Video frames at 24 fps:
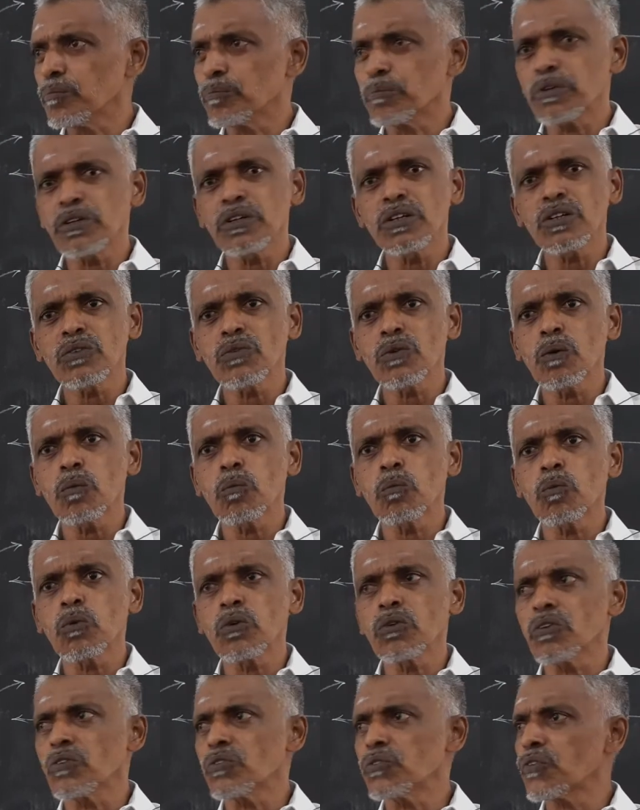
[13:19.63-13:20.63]
Beautiful
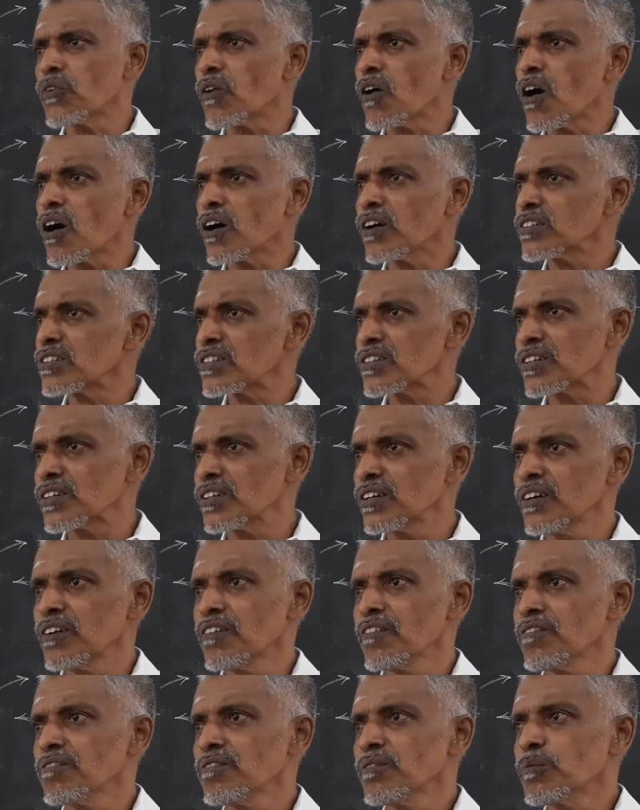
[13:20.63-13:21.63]
movie, fast
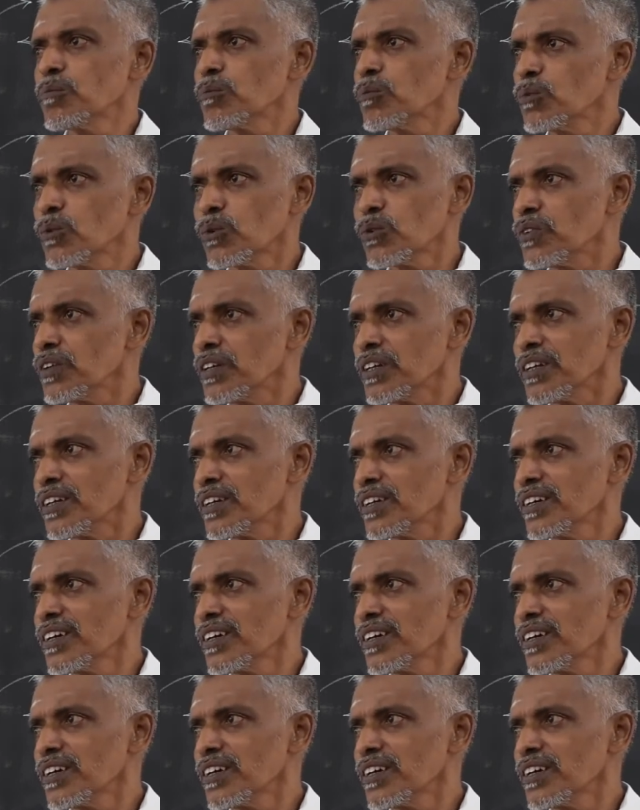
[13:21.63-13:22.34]
movie.